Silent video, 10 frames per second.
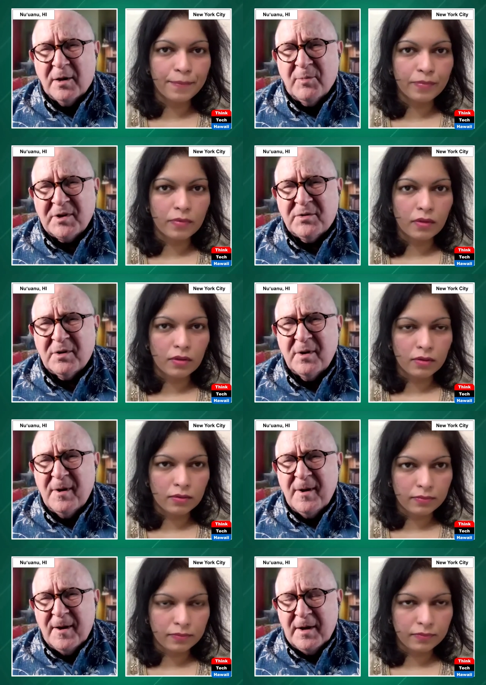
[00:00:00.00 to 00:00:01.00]
Speaker 1: element
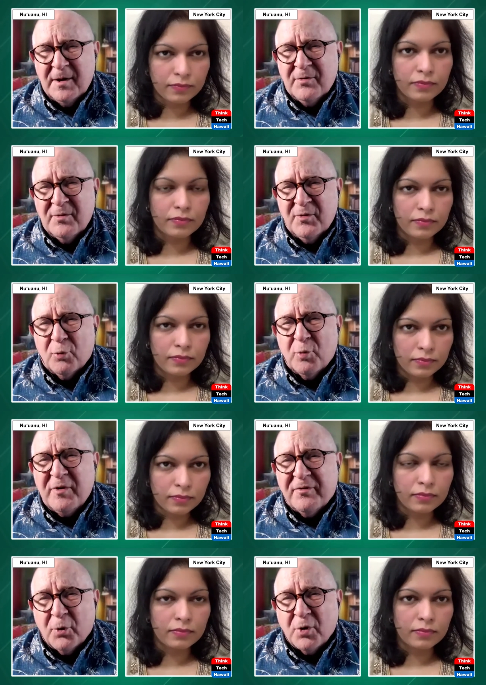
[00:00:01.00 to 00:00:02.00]
in the
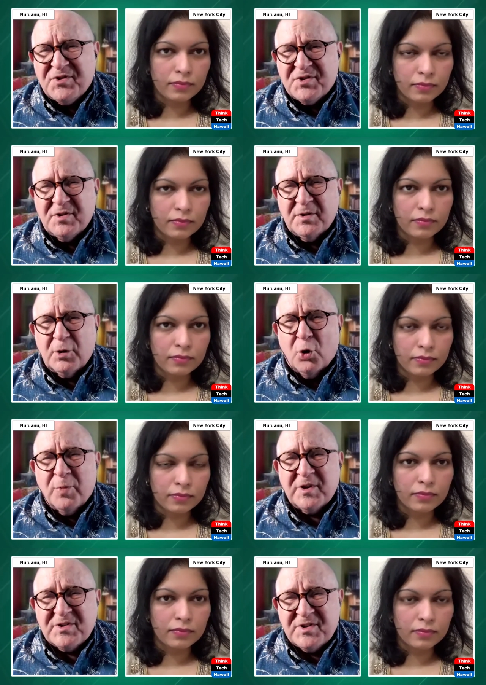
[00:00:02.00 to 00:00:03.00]
reverse
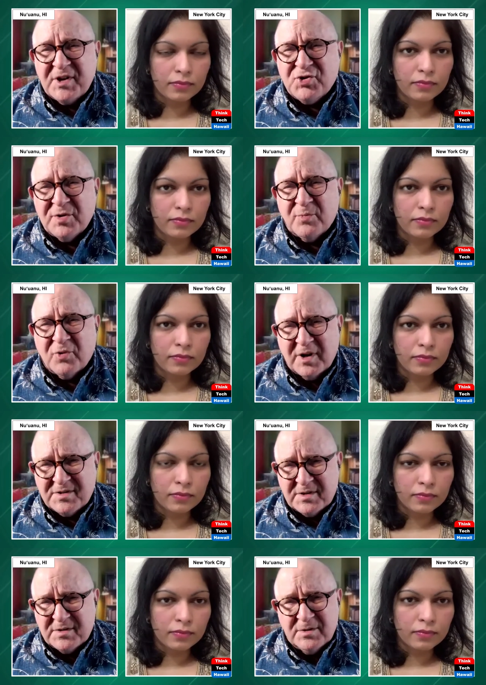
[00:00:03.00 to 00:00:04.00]
globalization
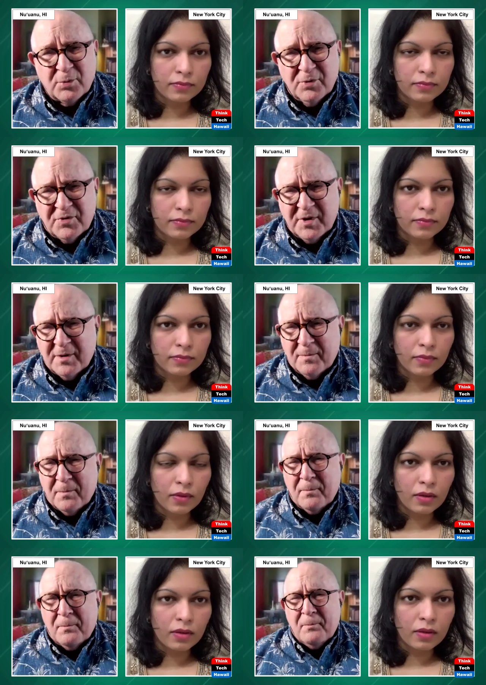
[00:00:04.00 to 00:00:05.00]
process, don't you think?
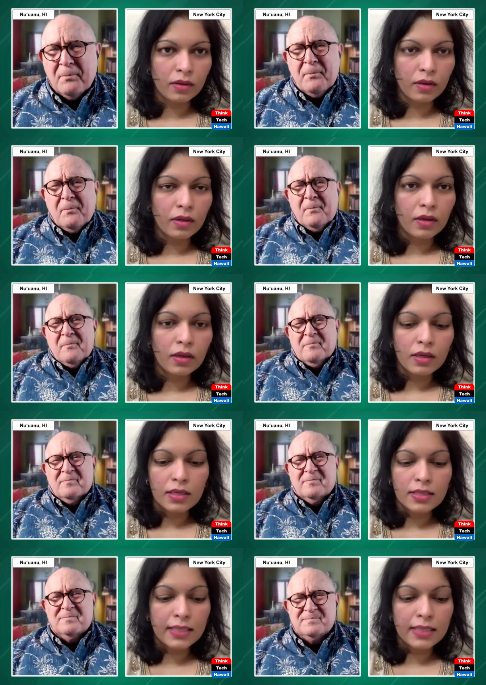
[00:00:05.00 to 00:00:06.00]

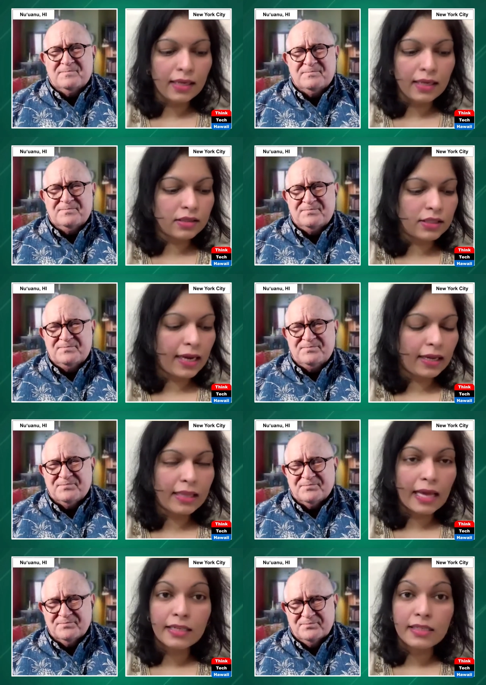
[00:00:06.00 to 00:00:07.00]
Speaker 2: See, uh, Jay,
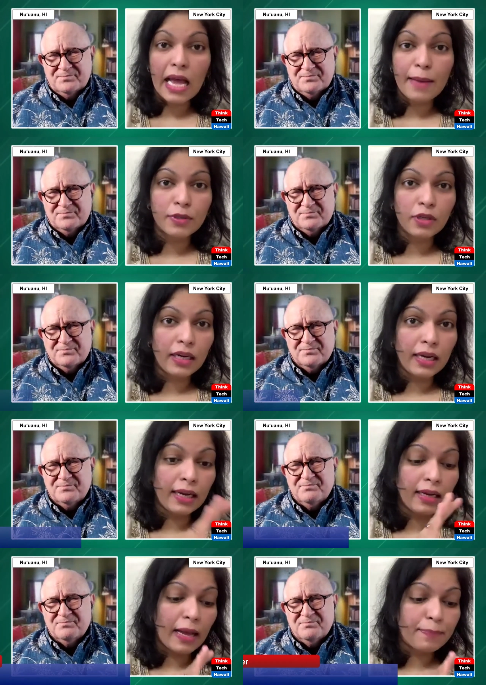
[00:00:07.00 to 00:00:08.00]
that is absolutely
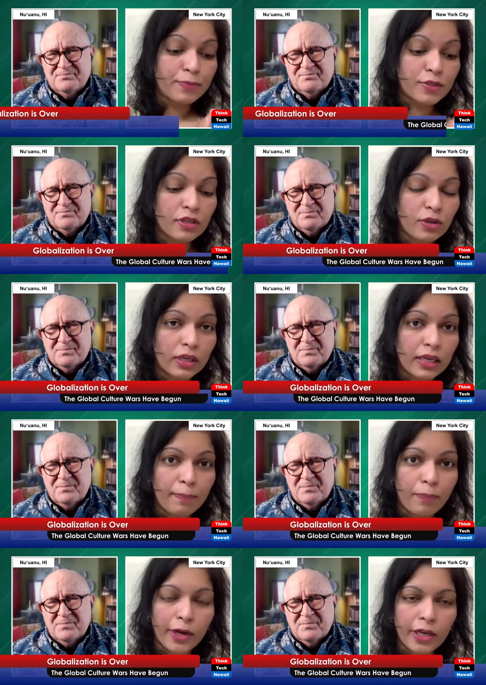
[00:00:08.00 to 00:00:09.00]
absolutely
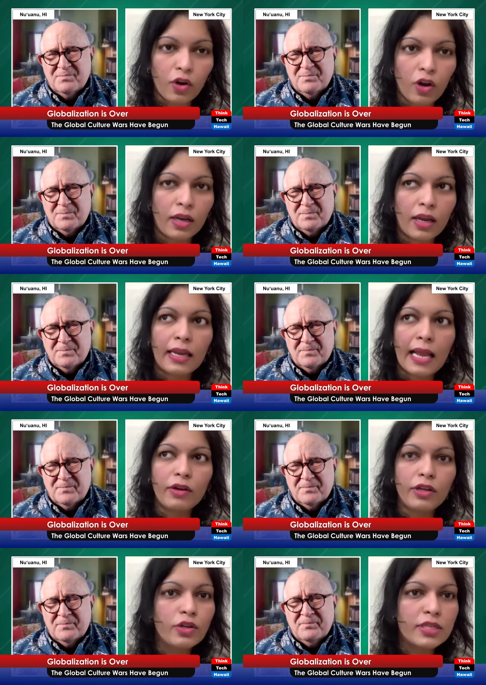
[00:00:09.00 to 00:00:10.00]
point on. Now
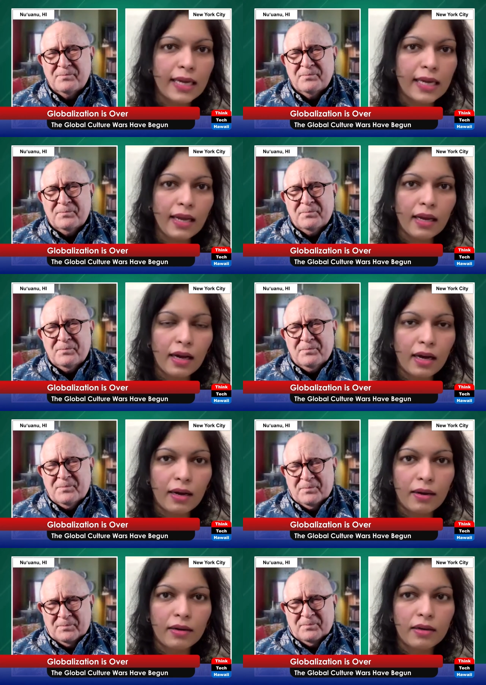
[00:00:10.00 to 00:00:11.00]
you see,
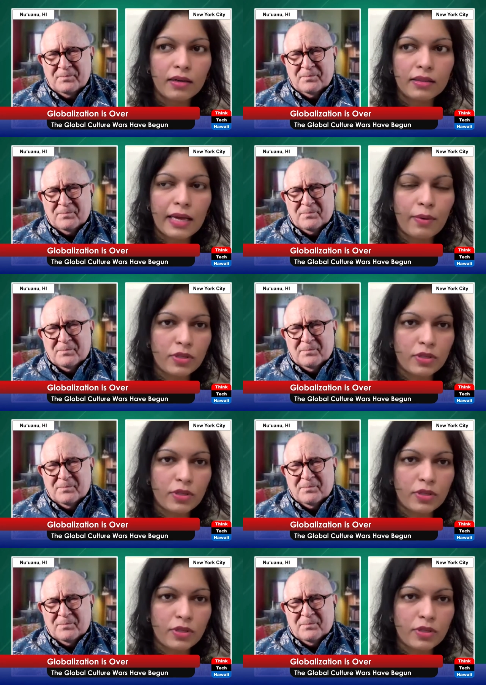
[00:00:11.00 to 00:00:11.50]
uh, uh, there